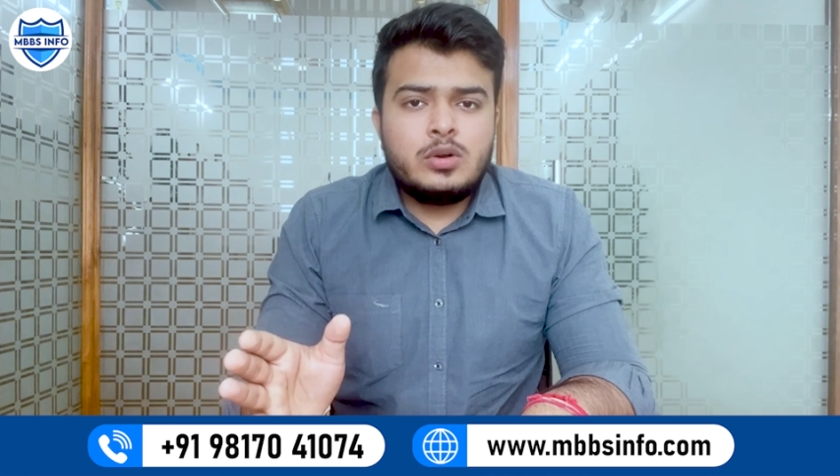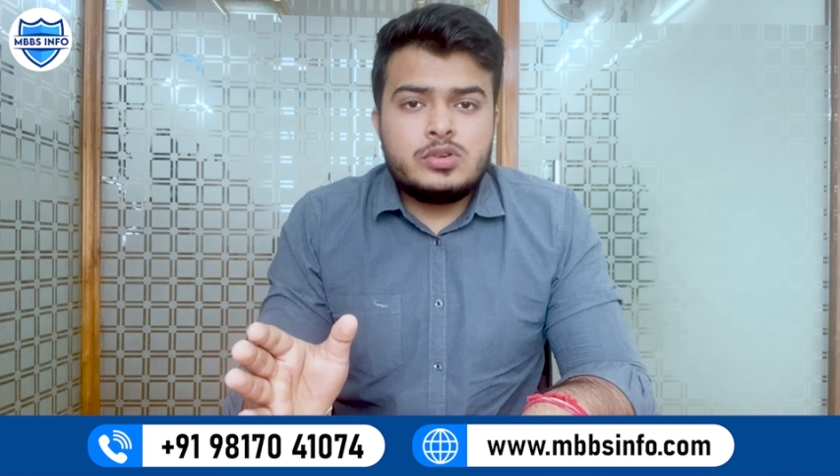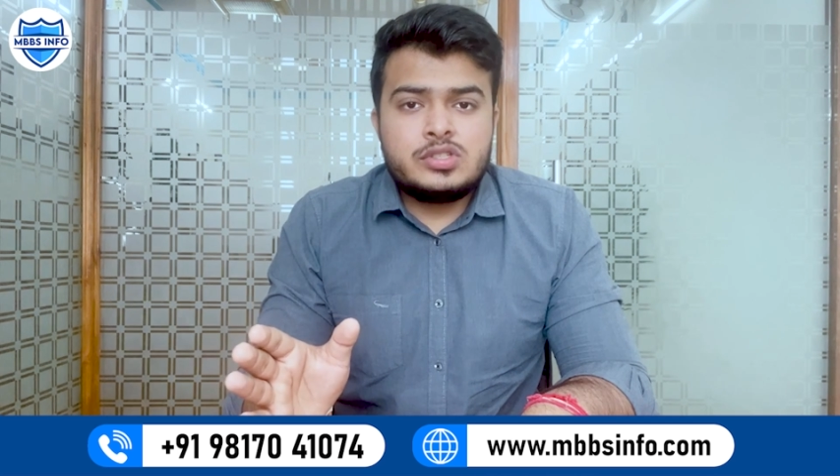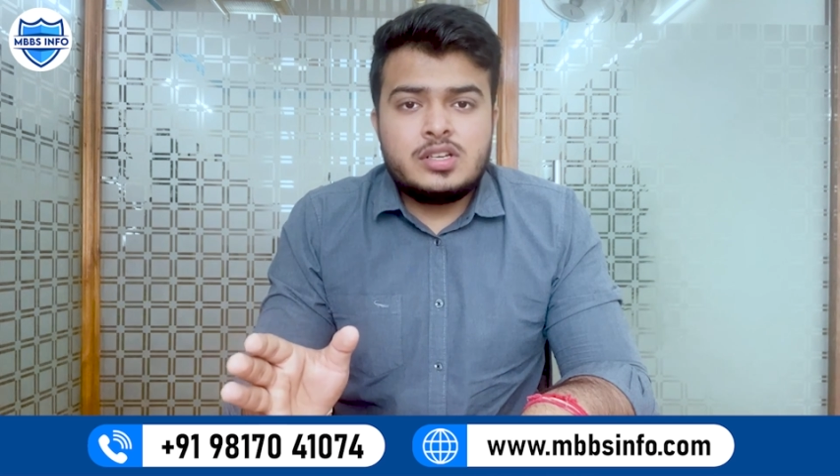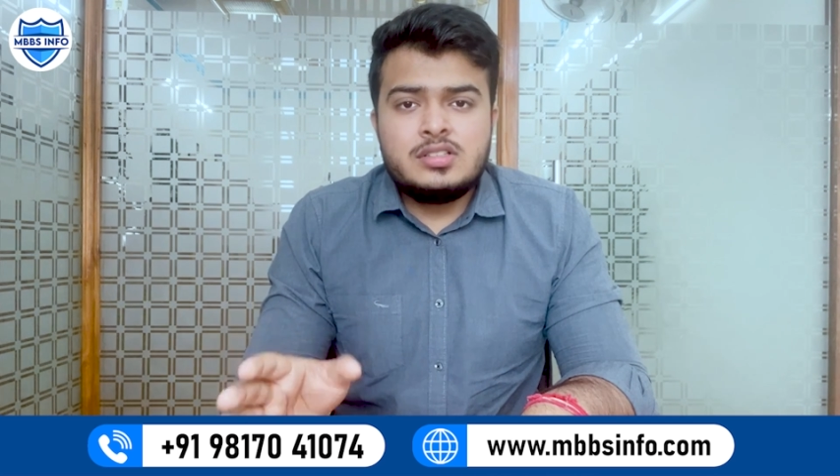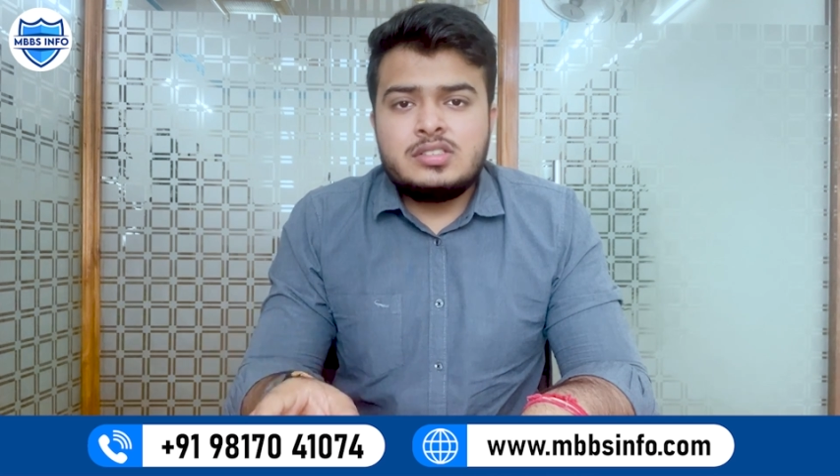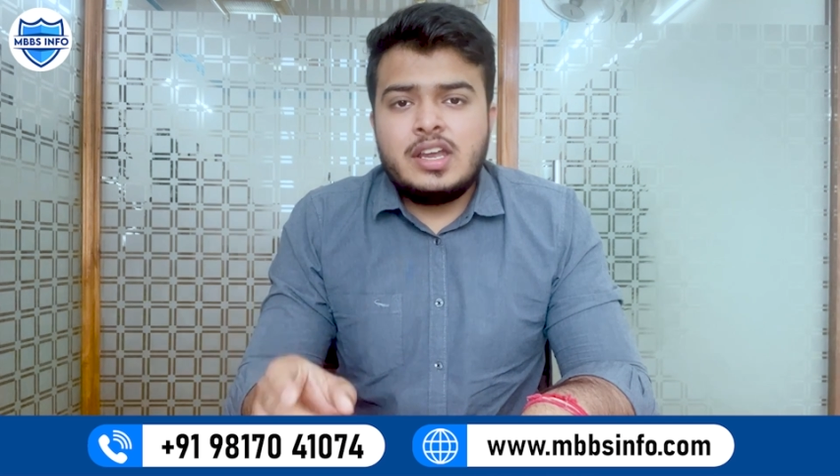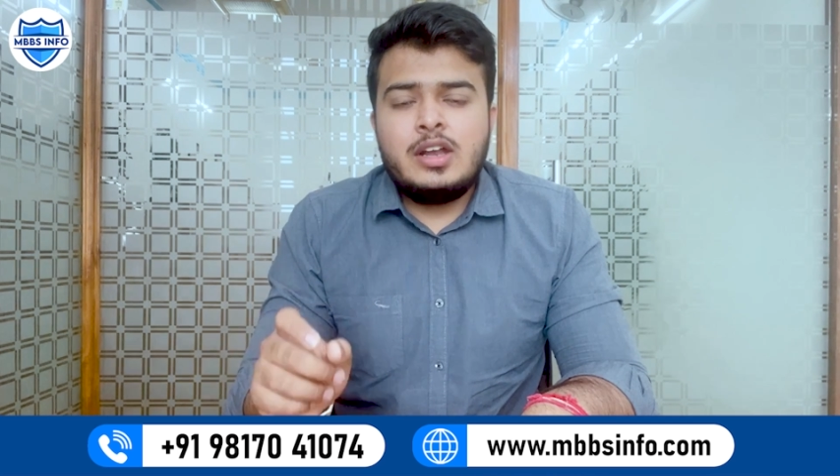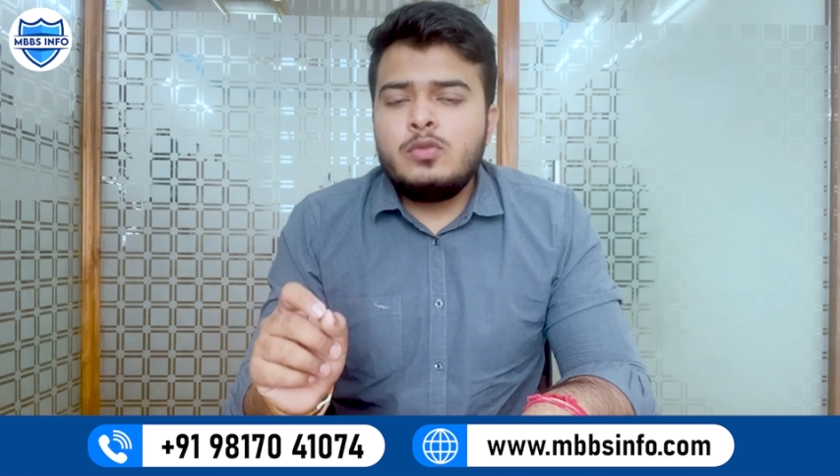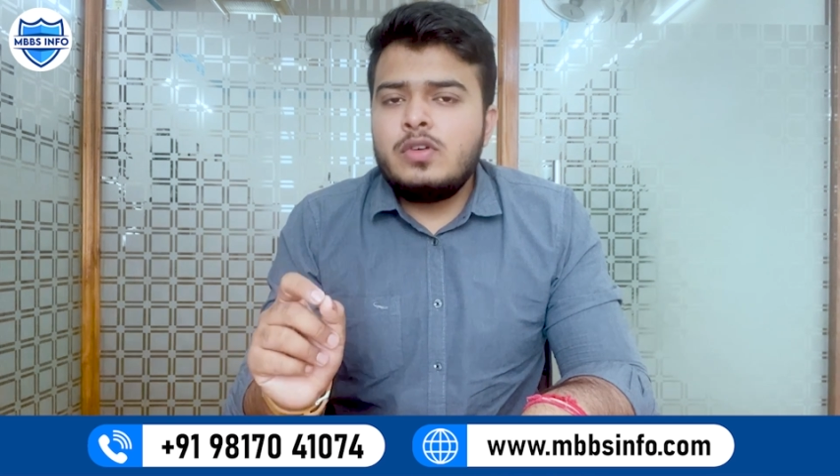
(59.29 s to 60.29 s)
questions
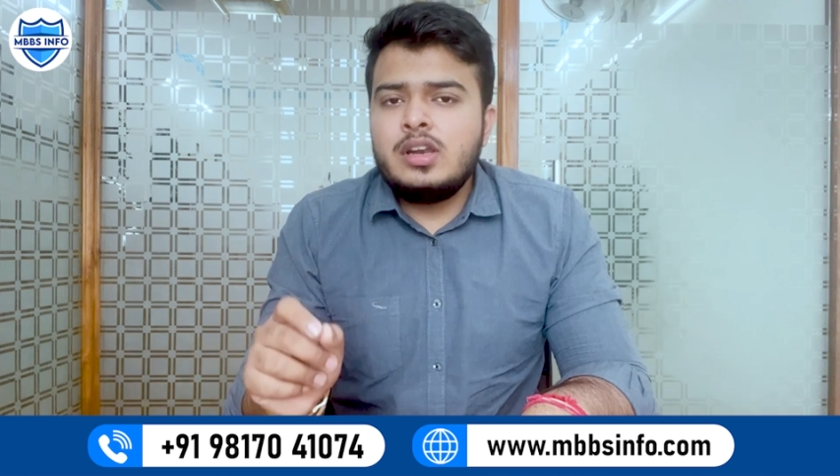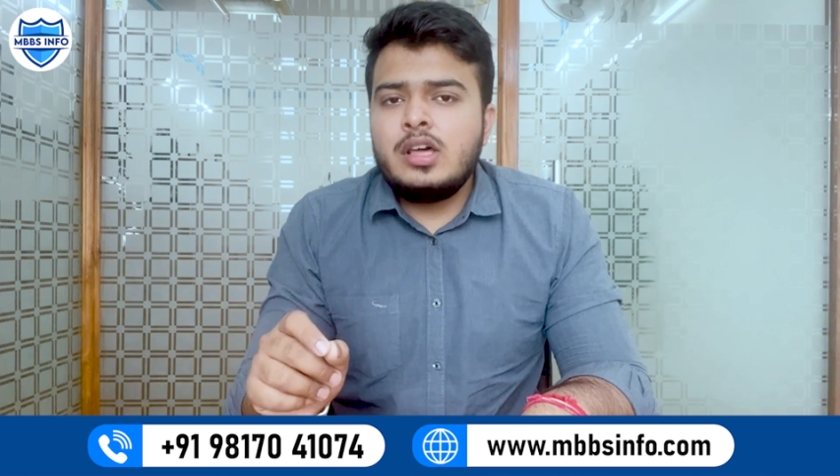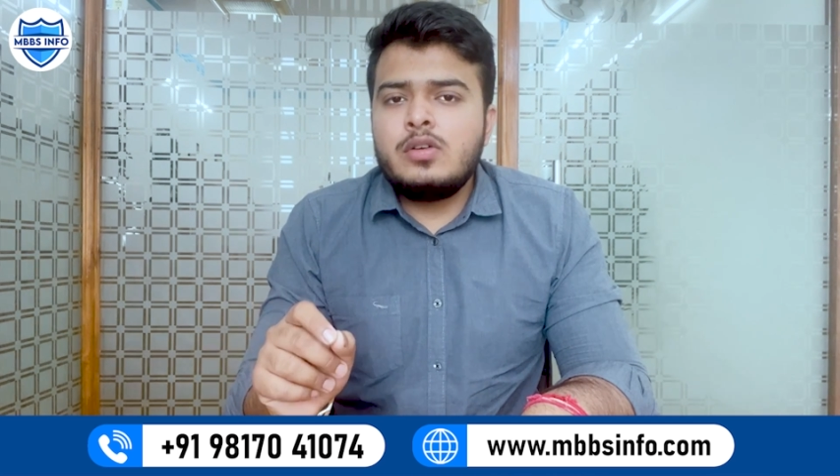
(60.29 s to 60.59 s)
and one hour